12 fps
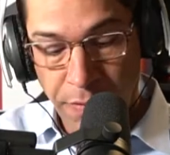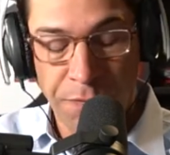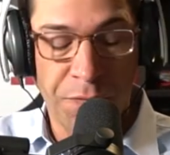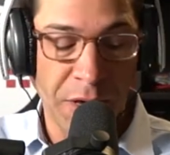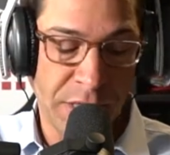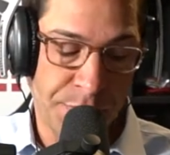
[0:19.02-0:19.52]

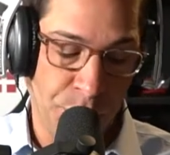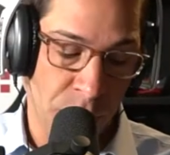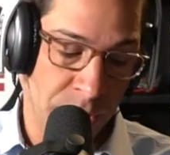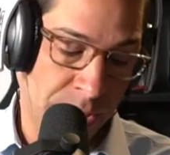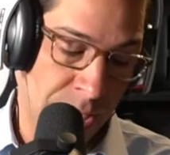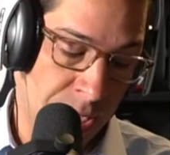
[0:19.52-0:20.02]

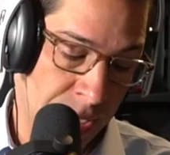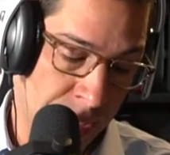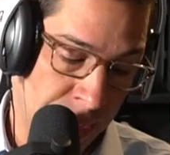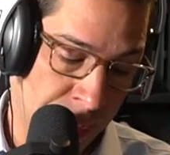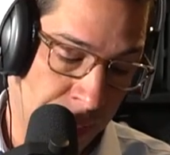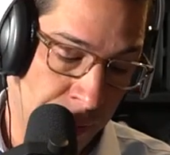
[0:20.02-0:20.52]
Facebook
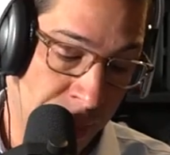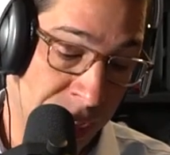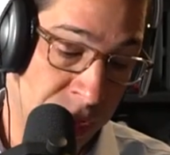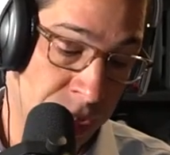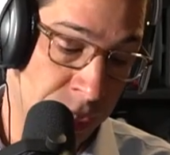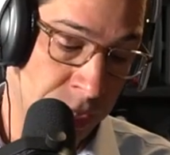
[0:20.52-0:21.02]
and and
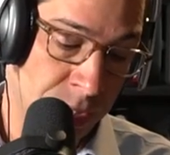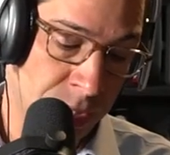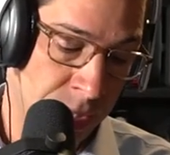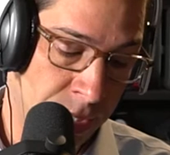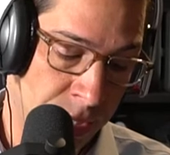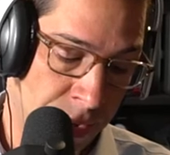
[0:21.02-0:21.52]
mentioned,
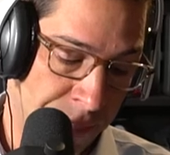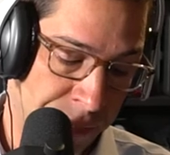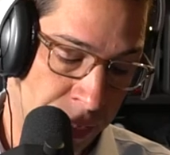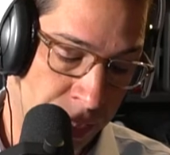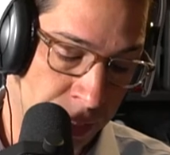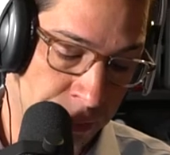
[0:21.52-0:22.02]
uh, I
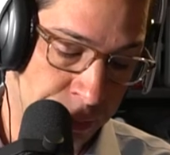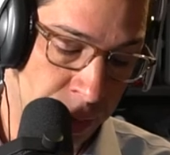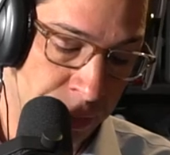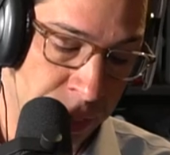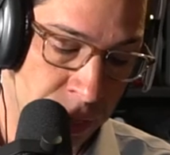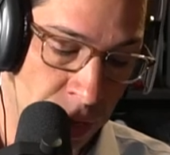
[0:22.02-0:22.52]
think, in
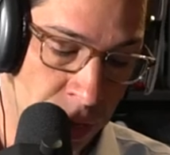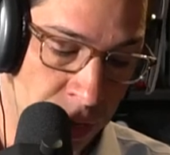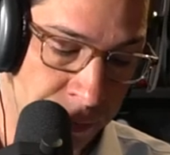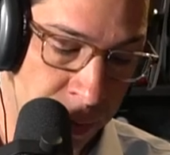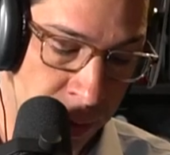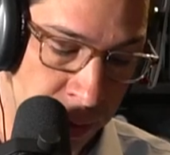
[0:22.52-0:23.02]
pretty much all
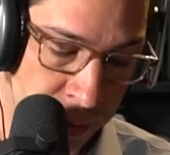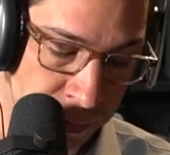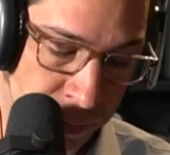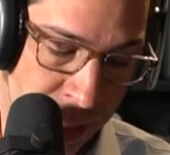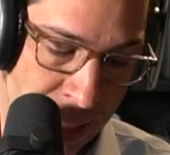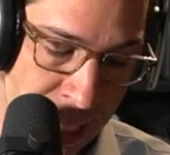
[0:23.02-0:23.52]
of her
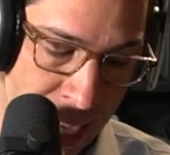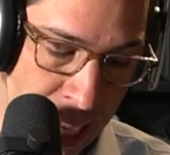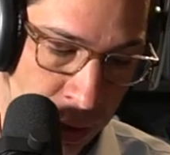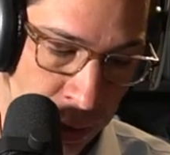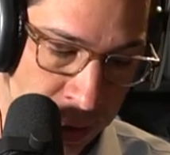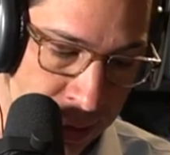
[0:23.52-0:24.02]
media
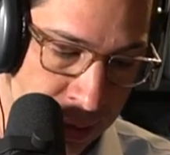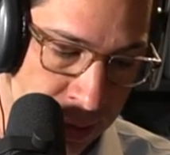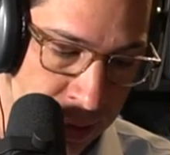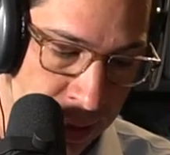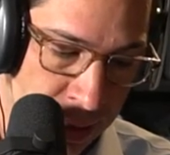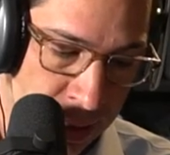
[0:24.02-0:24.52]

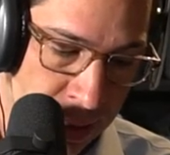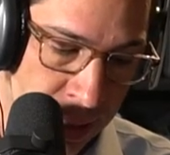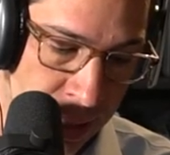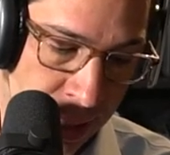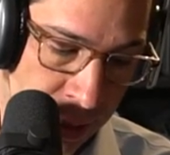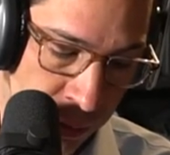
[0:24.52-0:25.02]
outlets
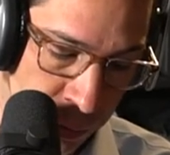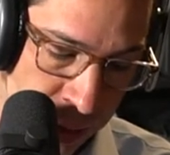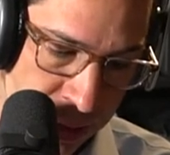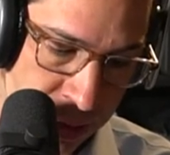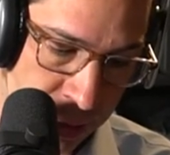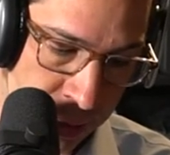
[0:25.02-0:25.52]
uh,
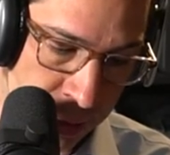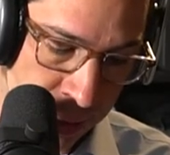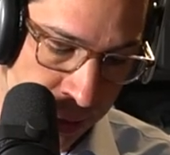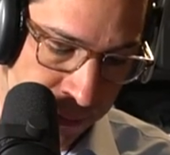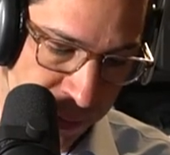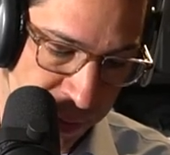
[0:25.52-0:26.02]

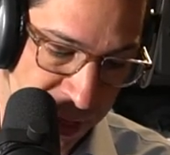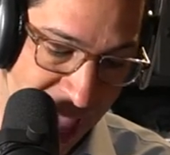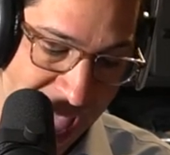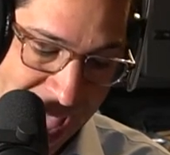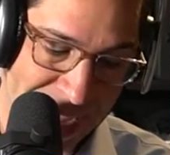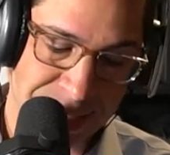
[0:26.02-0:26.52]
recently
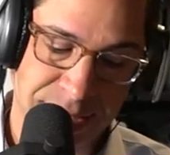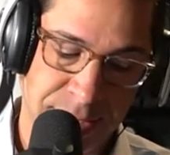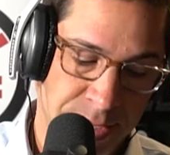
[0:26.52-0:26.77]
that.